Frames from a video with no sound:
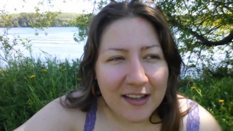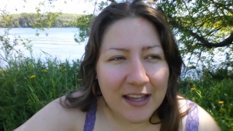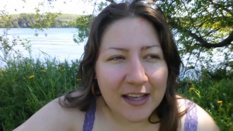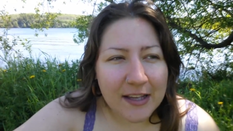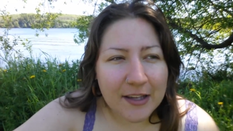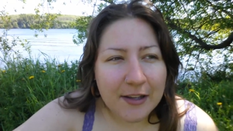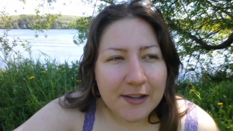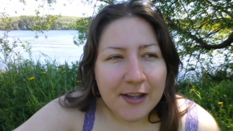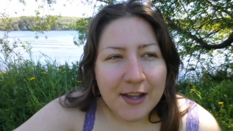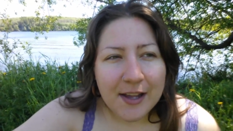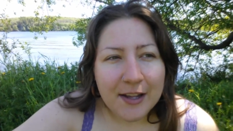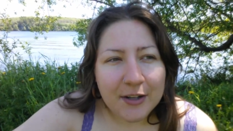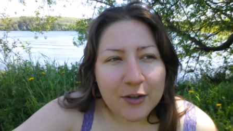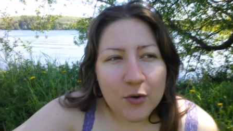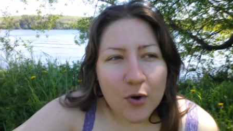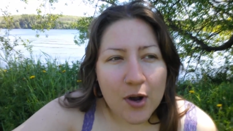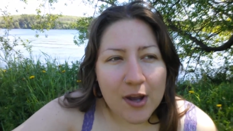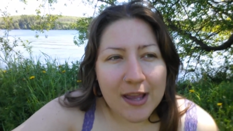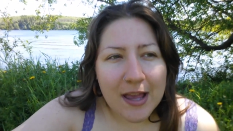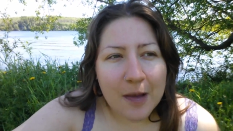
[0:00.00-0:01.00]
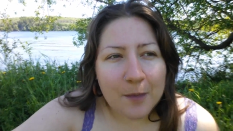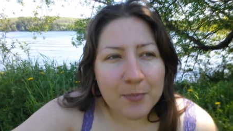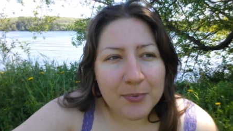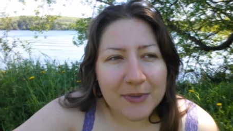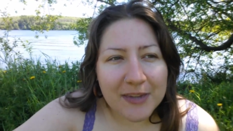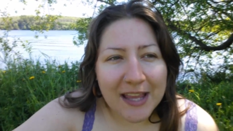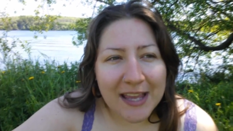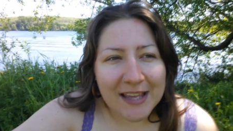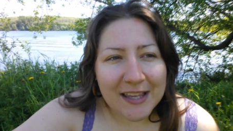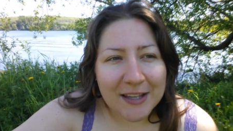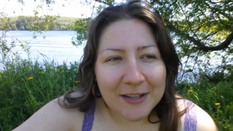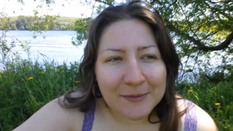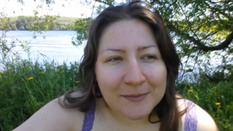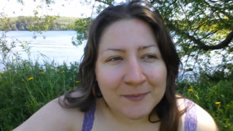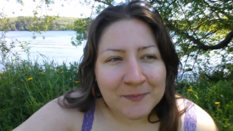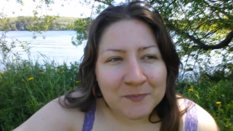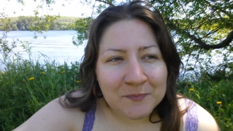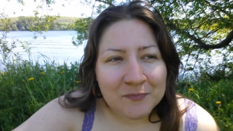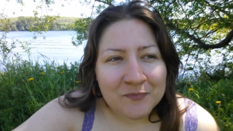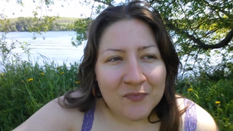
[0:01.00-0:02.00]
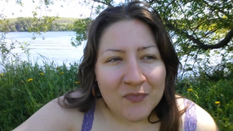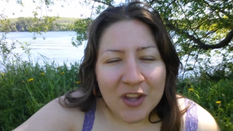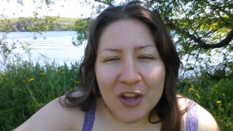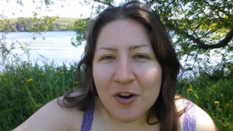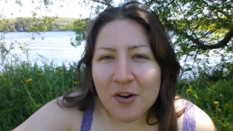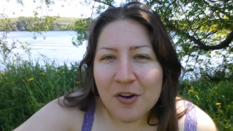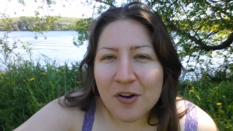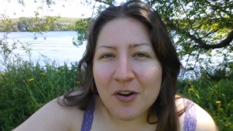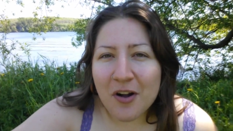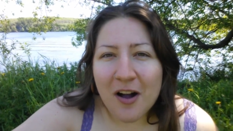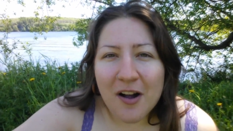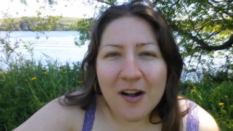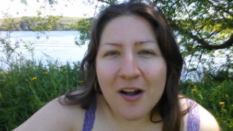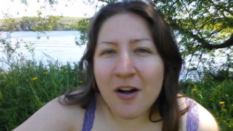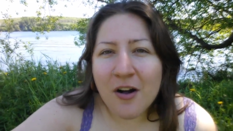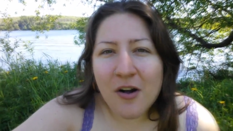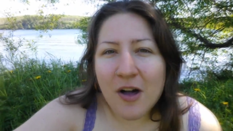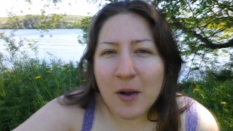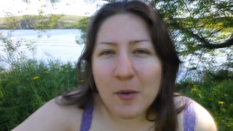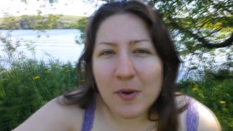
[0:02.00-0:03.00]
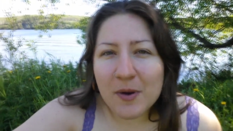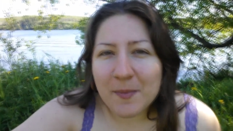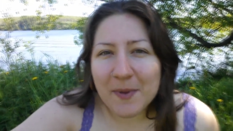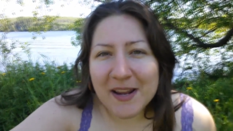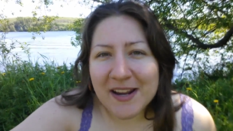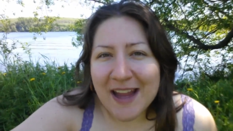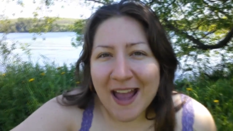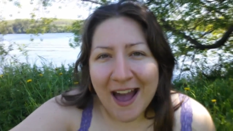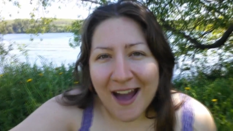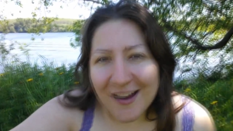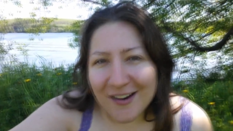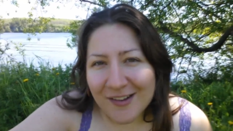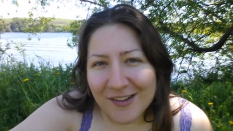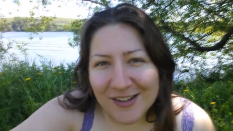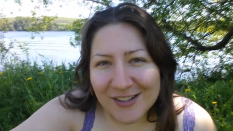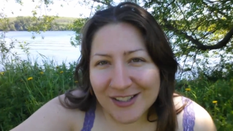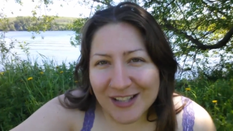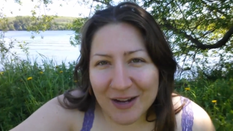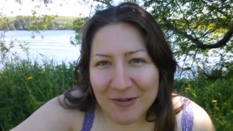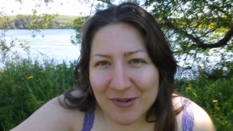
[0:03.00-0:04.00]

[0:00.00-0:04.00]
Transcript: Like growing up, like you're, oh, I want to be an adult.